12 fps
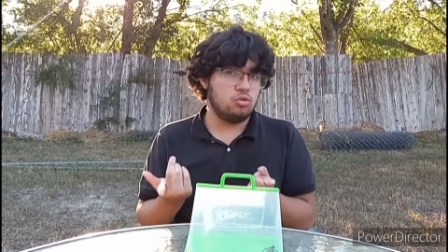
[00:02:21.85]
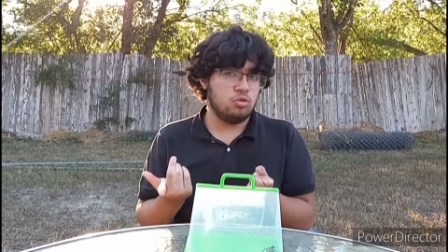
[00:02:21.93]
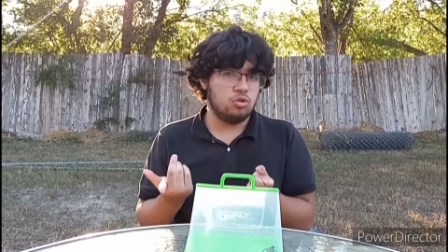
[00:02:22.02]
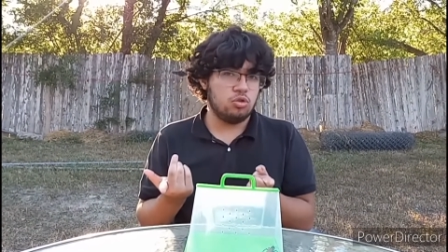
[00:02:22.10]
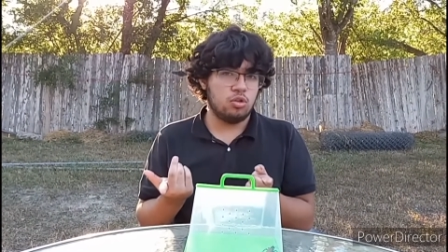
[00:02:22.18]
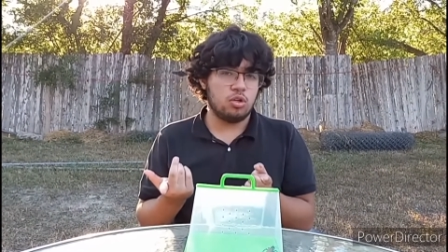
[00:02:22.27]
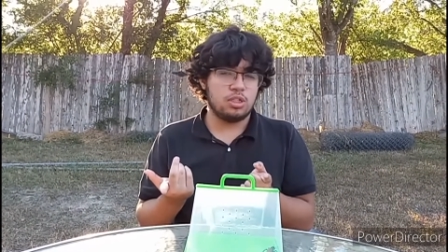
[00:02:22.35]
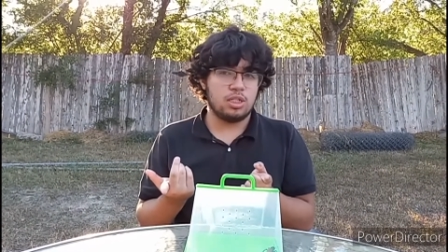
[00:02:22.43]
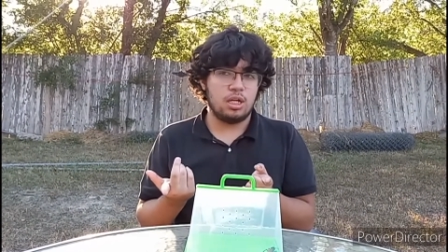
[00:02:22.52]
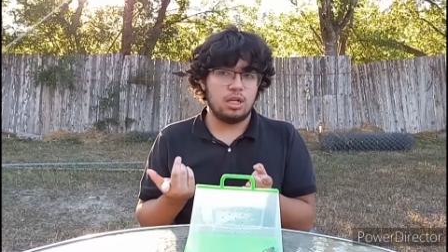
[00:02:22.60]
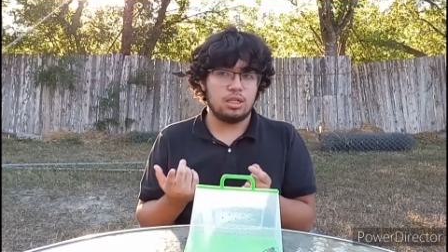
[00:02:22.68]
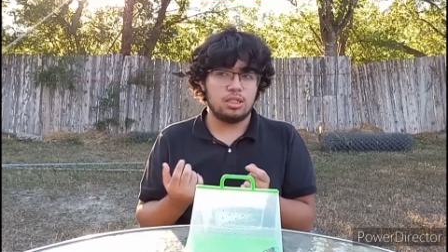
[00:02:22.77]
due to their
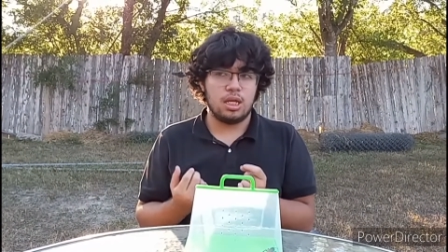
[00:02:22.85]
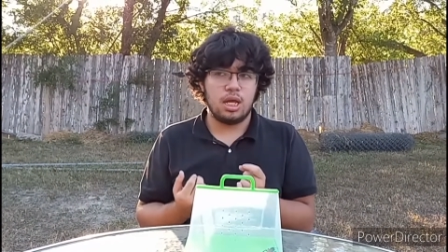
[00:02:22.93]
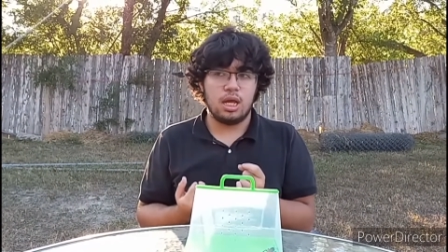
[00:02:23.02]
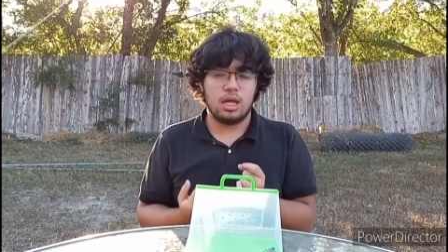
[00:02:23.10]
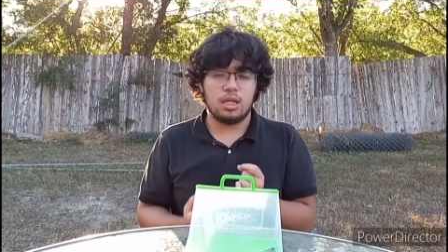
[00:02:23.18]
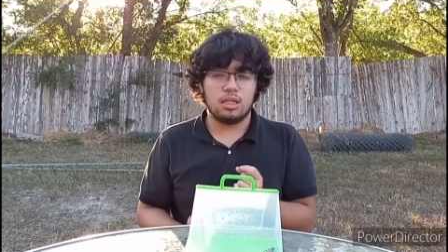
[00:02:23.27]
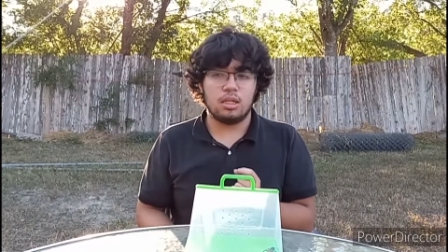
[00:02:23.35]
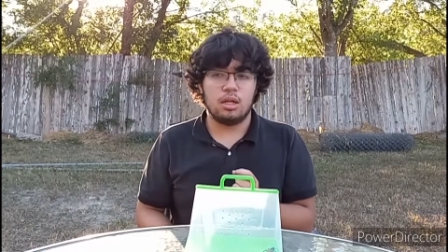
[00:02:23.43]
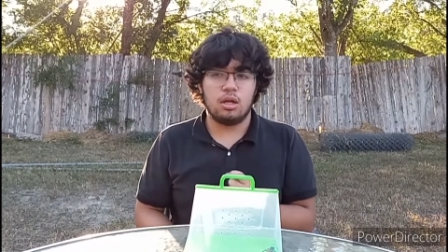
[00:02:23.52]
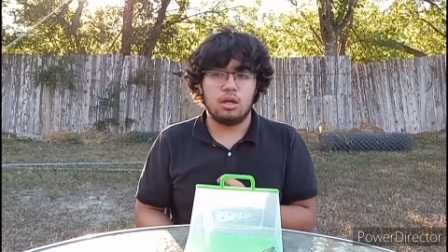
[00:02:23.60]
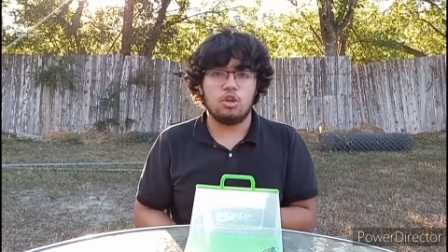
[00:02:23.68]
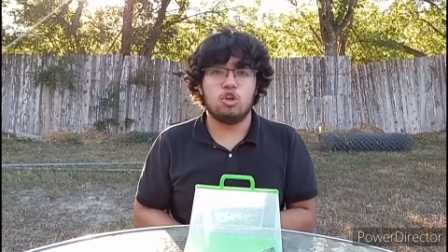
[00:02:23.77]
antennas and
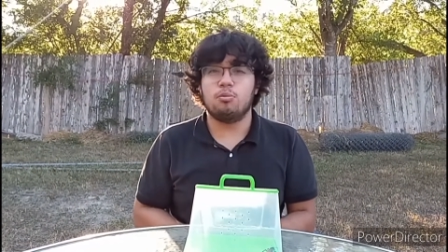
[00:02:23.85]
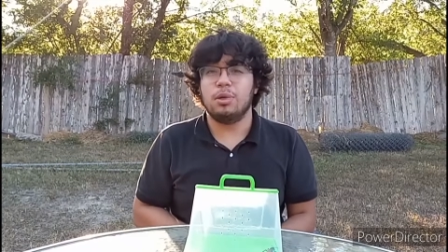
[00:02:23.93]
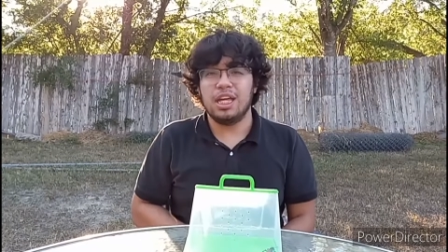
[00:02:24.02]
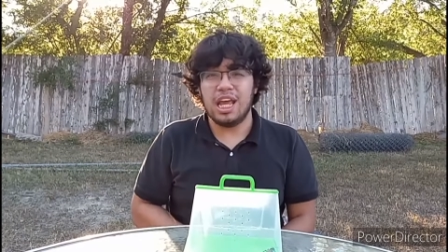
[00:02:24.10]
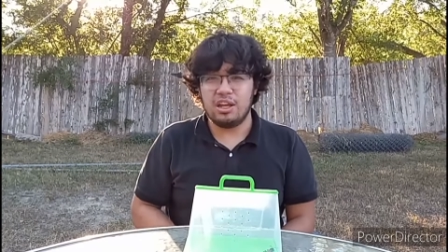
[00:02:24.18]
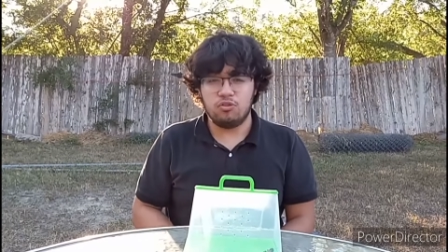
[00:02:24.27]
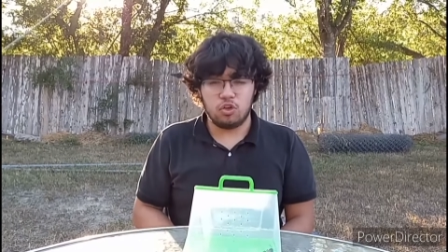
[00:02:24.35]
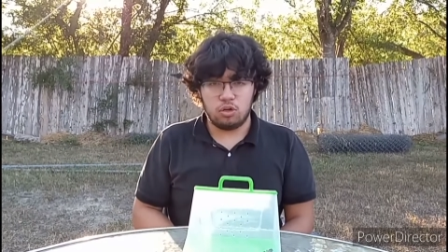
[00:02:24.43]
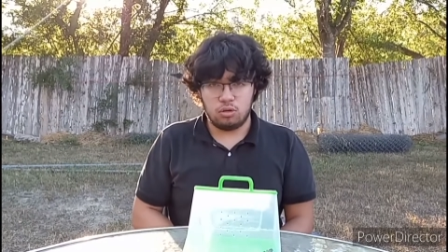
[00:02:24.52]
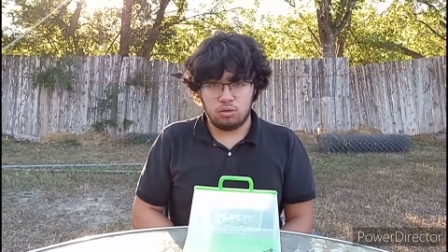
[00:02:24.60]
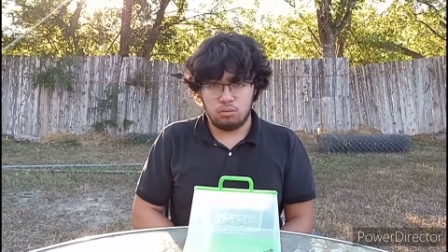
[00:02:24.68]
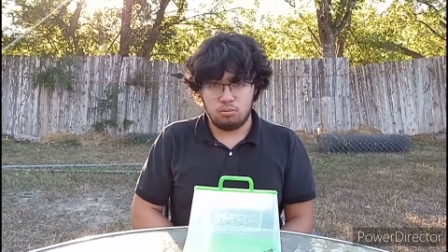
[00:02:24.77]
uh, their
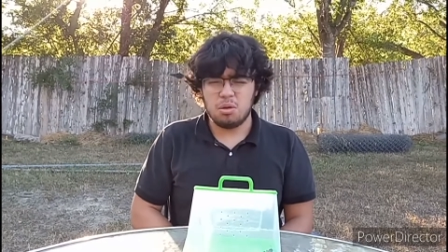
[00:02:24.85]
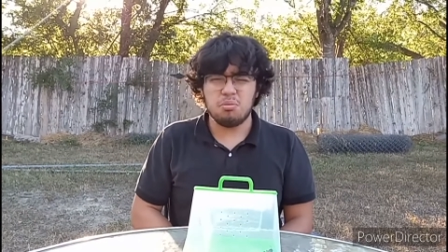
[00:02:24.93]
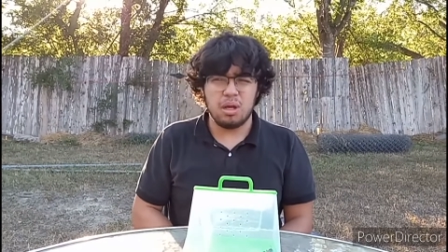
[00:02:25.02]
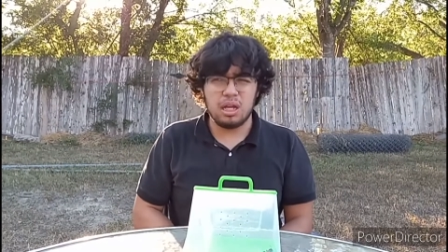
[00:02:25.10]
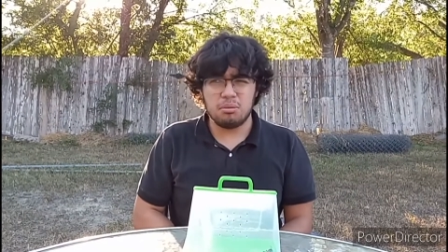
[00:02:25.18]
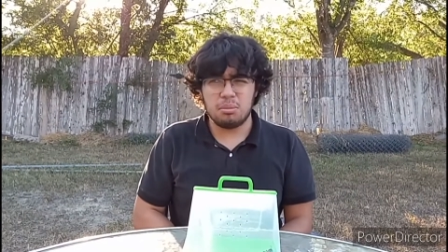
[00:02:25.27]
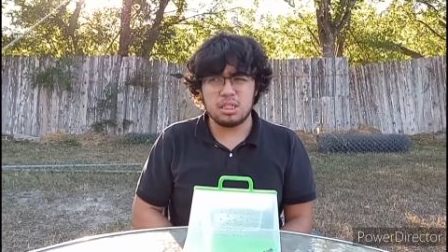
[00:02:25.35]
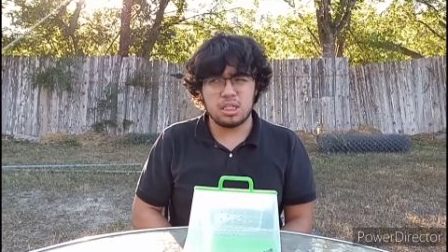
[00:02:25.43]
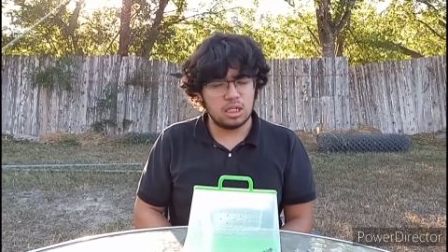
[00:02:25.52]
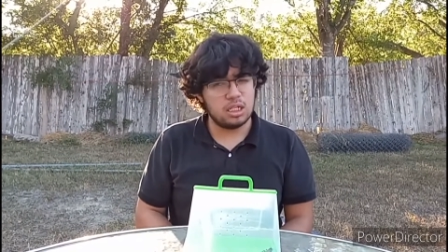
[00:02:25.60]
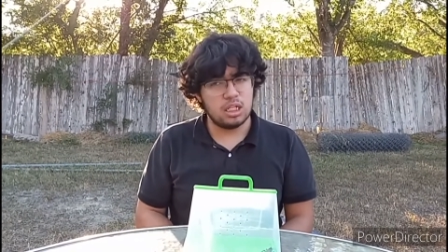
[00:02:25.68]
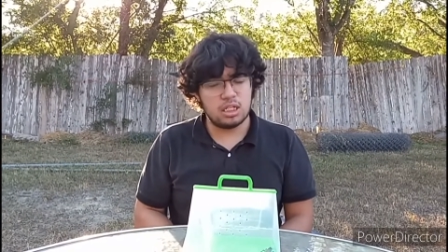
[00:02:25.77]
behavior, but ba-
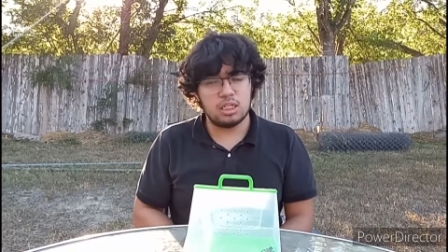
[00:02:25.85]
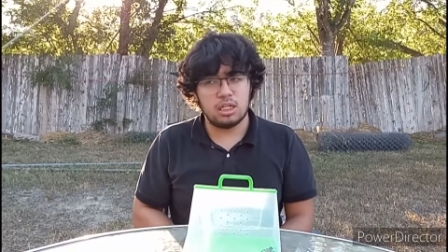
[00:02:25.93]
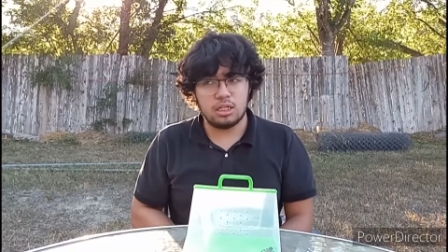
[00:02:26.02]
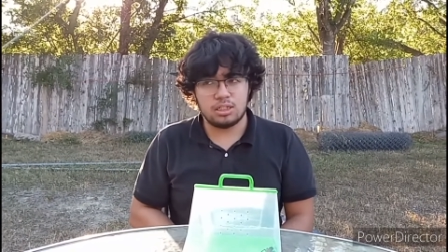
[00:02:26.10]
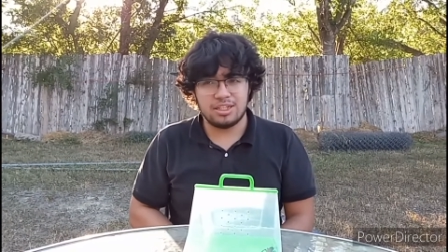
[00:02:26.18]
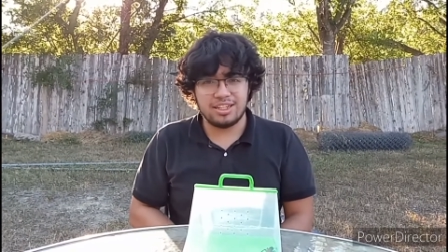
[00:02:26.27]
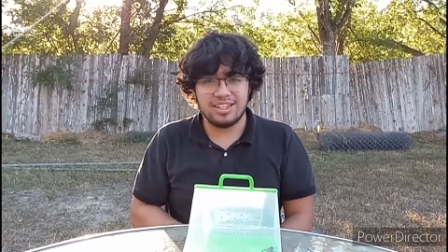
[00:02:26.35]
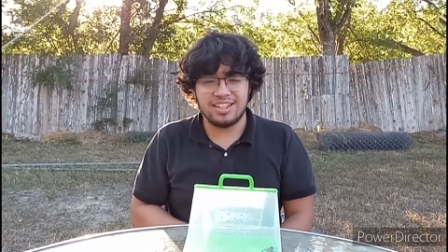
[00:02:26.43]
basically the antennas,